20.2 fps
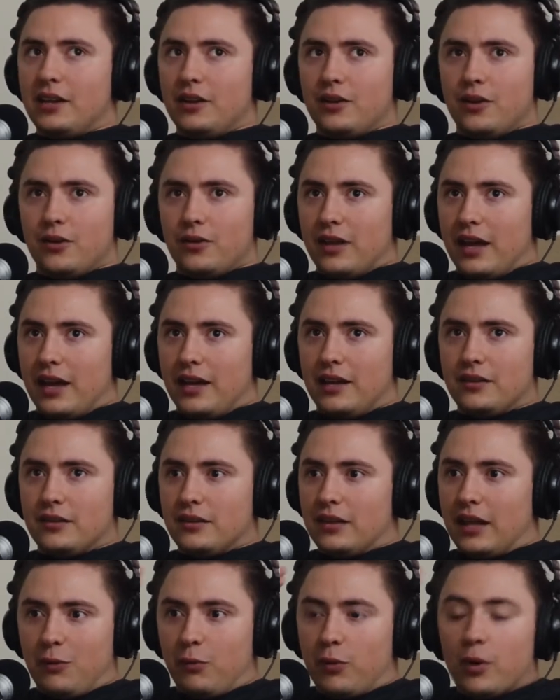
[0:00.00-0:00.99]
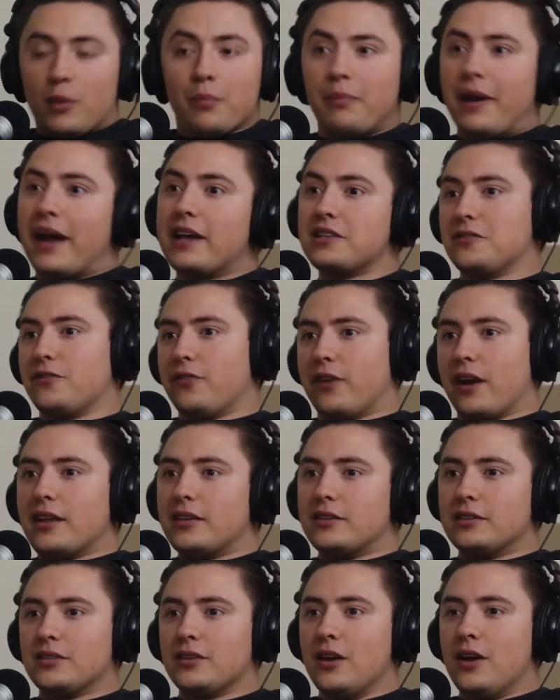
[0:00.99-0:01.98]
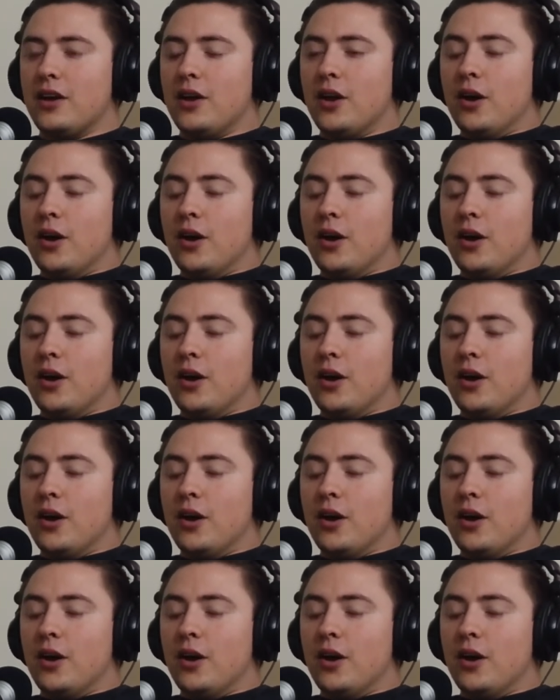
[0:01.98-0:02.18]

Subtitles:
like we're best friends.